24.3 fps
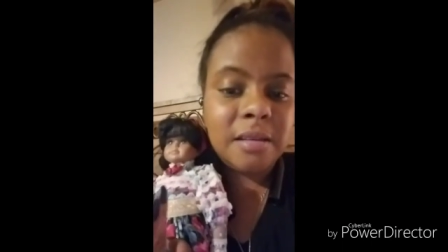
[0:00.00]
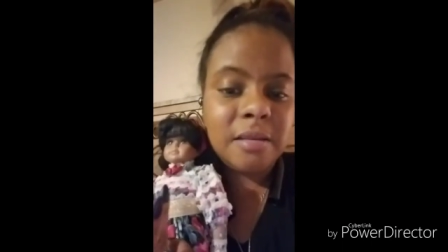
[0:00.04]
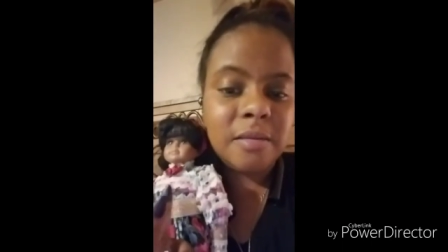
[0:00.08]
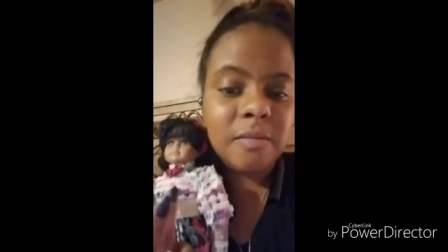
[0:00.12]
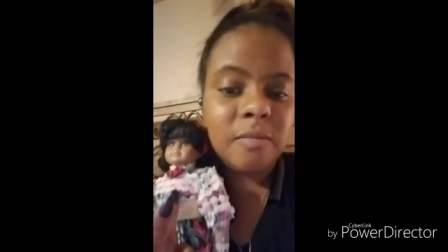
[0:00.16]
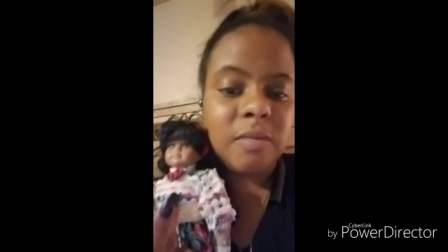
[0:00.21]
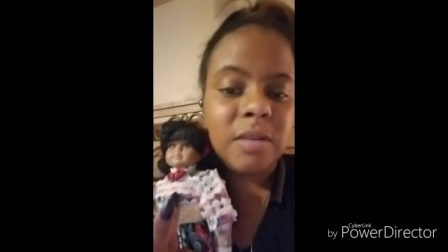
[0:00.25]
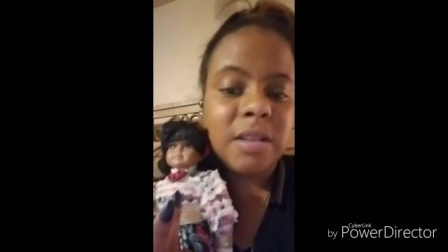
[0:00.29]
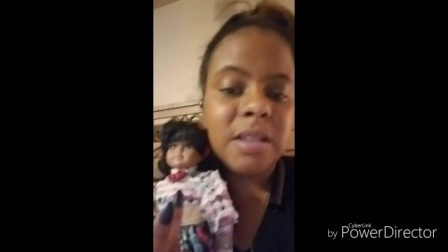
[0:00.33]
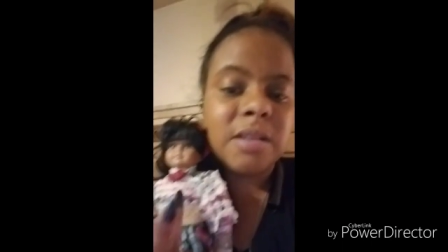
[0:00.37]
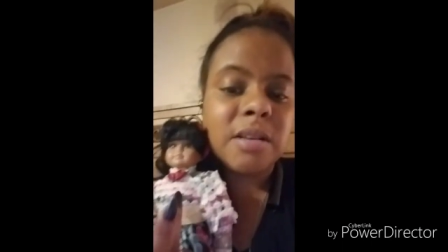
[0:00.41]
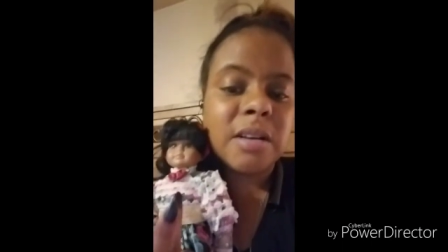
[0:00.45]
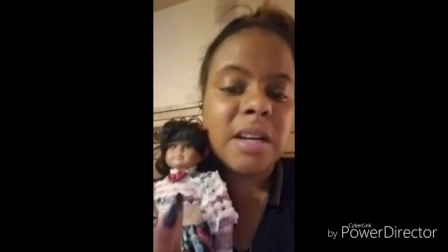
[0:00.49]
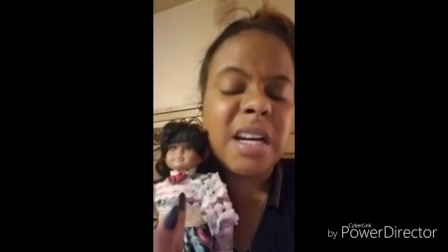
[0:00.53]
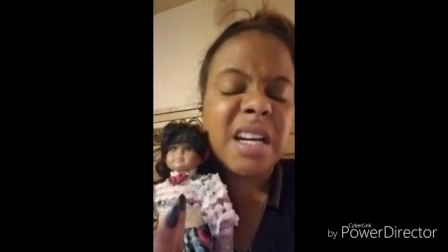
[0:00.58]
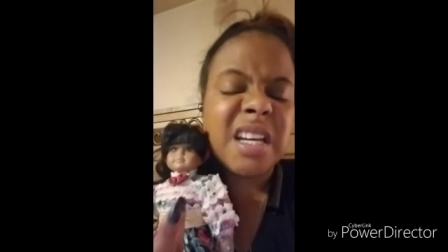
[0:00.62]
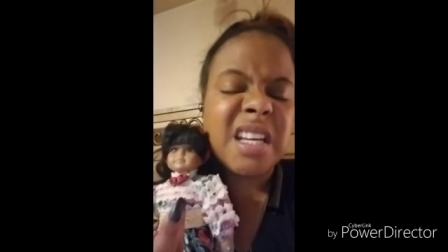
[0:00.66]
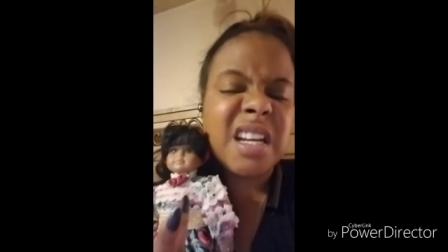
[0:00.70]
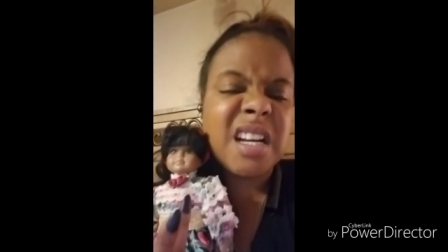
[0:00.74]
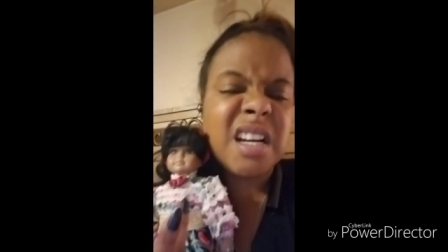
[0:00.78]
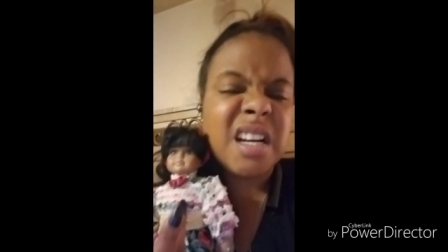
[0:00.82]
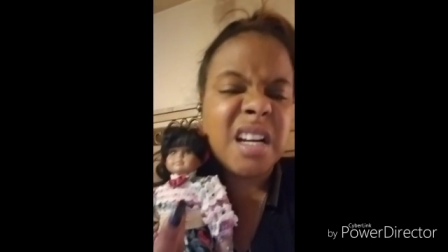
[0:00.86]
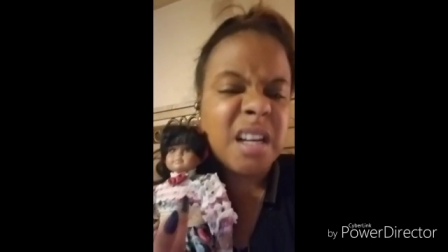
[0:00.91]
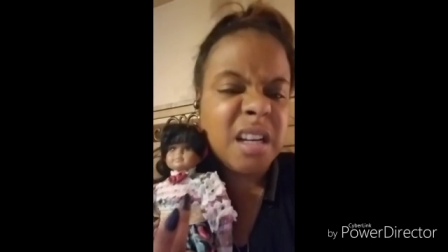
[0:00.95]
we still gotta get
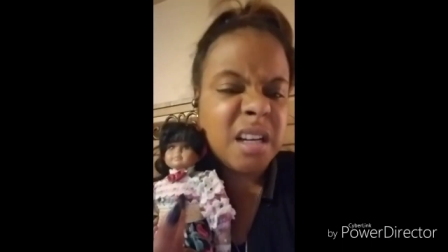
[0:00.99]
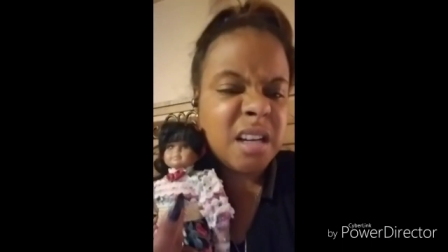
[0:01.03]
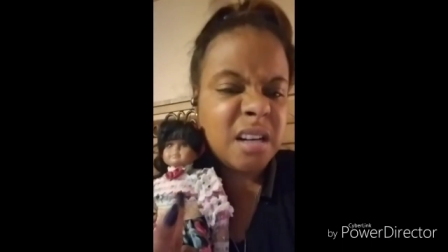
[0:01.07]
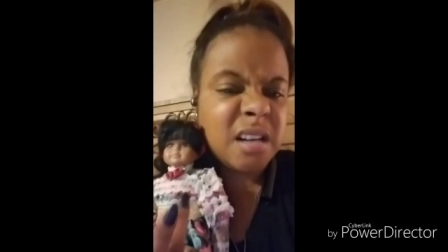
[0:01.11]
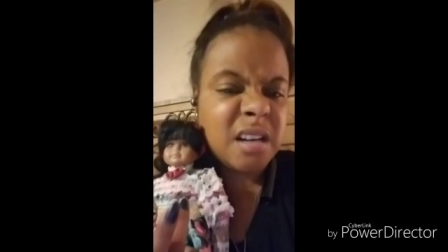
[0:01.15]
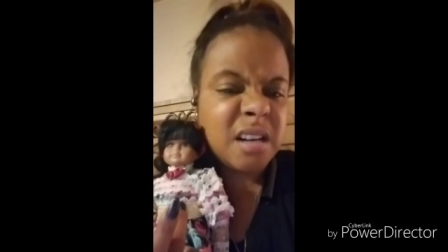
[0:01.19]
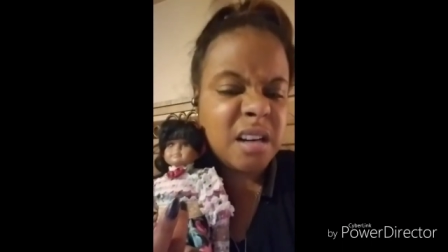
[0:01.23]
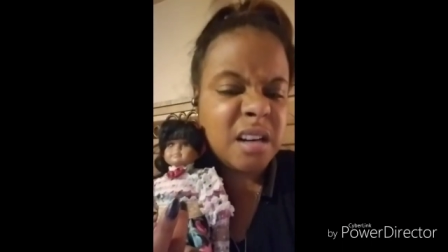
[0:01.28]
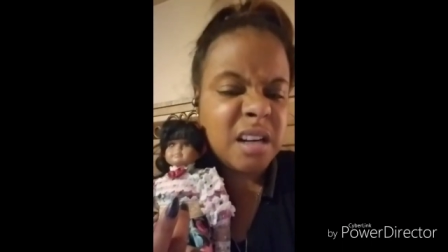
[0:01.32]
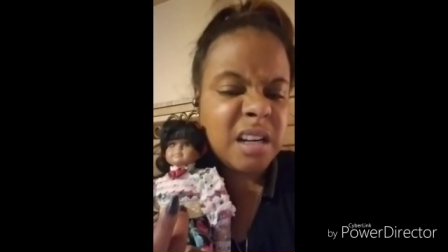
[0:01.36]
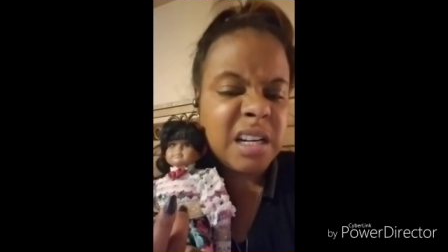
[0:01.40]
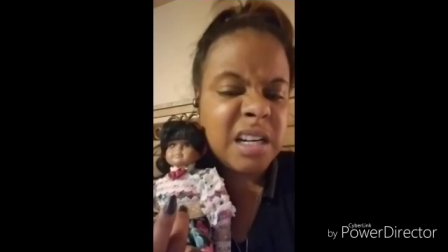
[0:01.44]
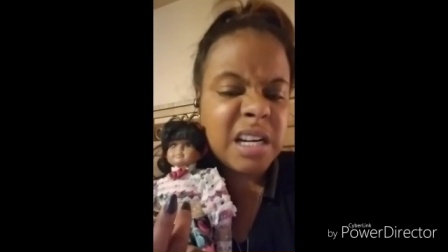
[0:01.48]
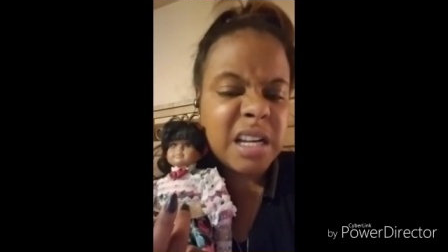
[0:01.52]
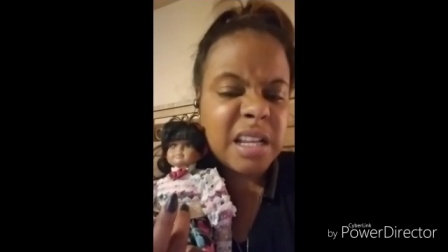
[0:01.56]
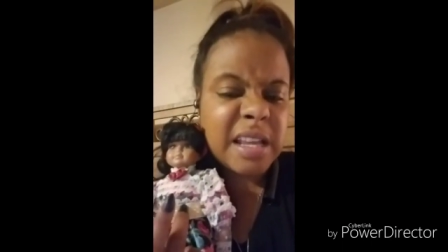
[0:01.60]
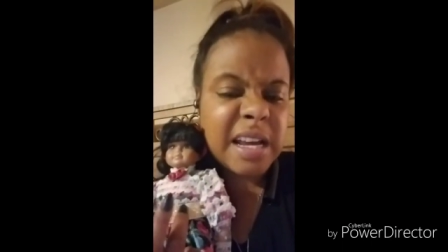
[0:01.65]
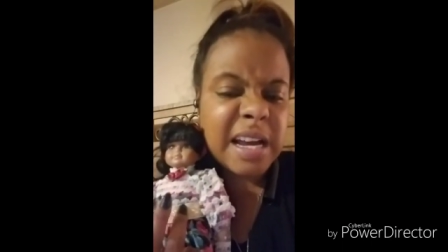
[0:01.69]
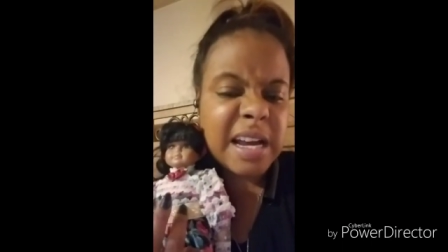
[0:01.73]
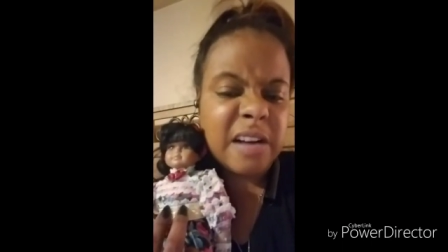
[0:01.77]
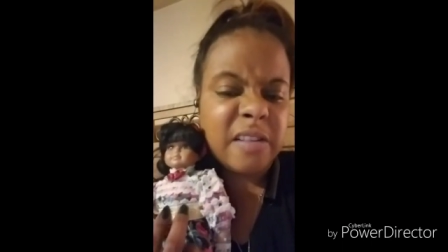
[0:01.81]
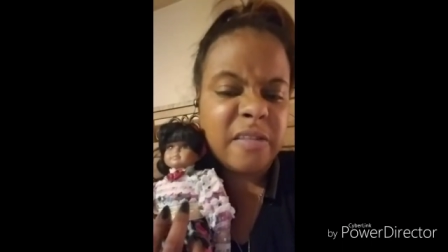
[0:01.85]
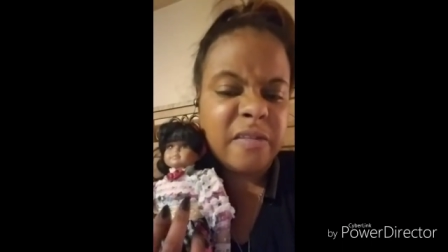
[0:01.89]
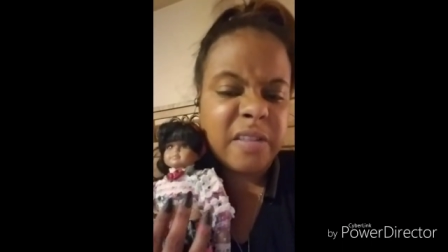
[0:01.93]
her another
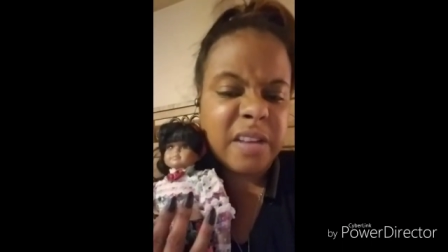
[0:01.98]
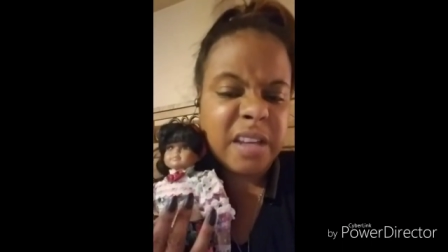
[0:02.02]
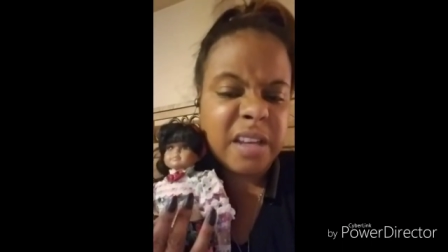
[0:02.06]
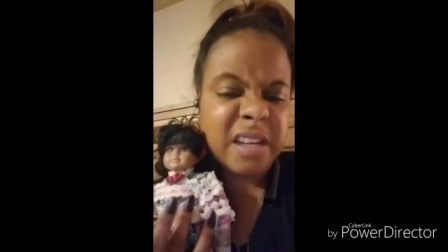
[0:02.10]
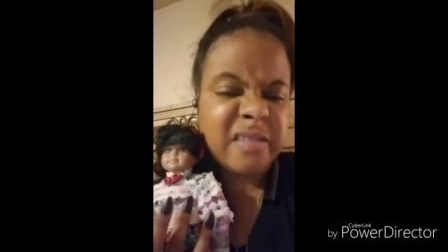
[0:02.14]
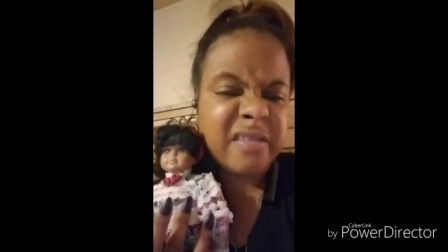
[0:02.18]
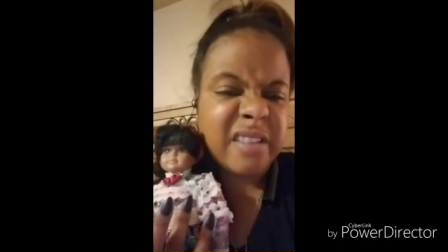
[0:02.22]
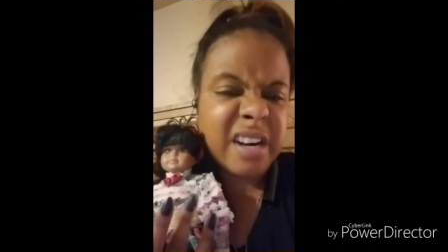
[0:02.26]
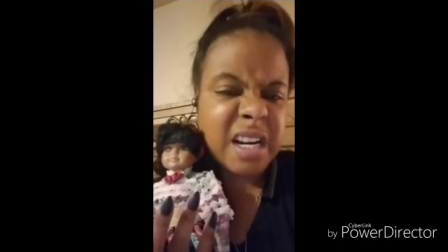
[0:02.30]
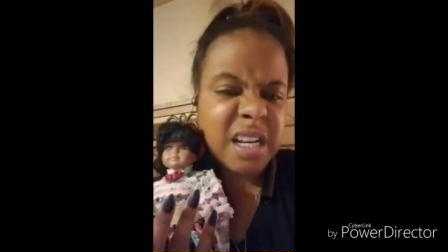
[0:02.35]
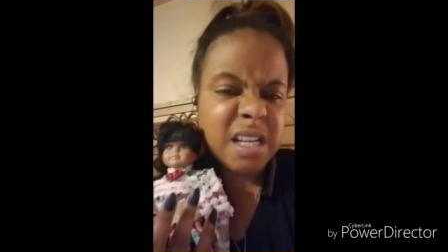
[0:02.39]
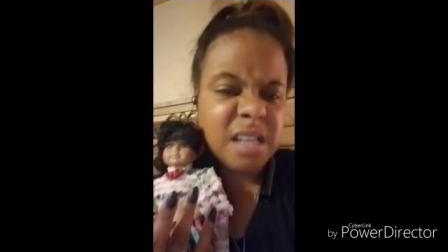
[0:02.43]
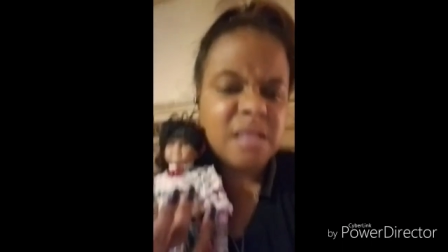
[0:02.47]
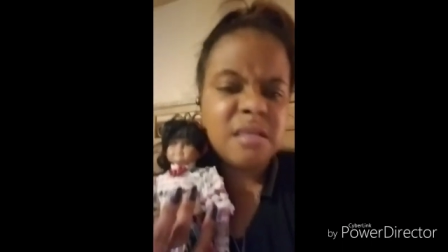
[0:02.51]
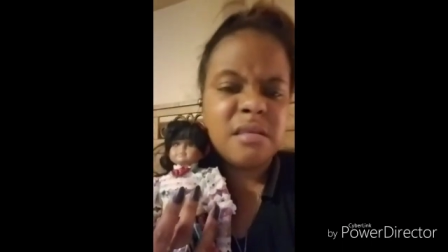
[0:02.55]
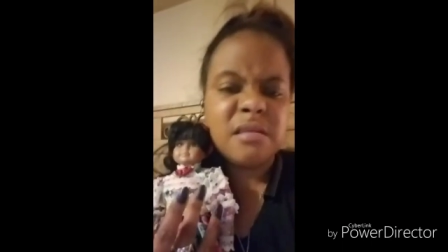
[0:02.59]
outfit, right?